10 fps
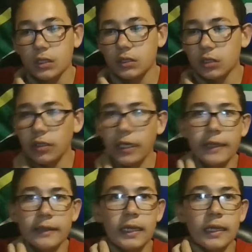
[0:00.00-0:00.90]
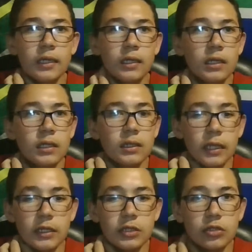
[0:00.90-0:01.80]
So yeah, that
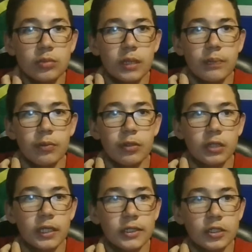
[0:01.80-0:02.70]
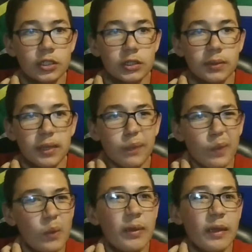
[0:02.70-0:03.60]
is all my predictions,
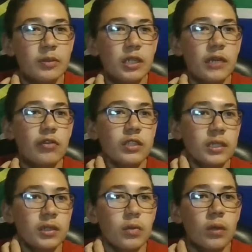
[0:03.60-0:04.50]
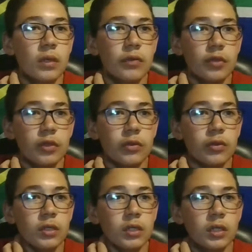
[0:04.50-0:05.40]
people. Be up to every single one of
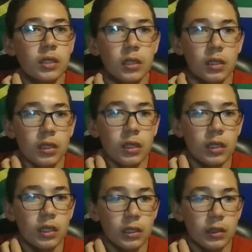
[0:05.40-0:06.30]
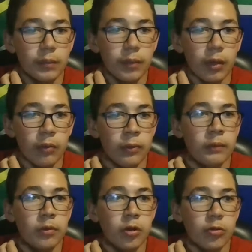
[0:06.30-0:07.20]
you. I
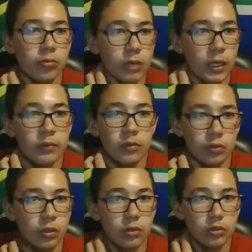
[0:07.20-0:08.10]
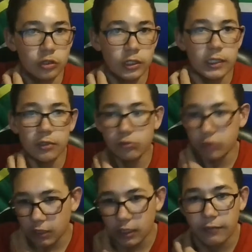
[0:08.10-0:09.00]
will go straight
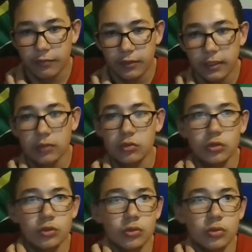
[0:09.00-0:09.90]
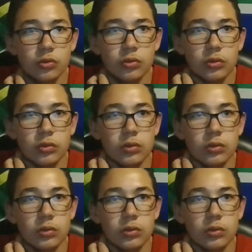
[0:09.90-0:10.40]
live now to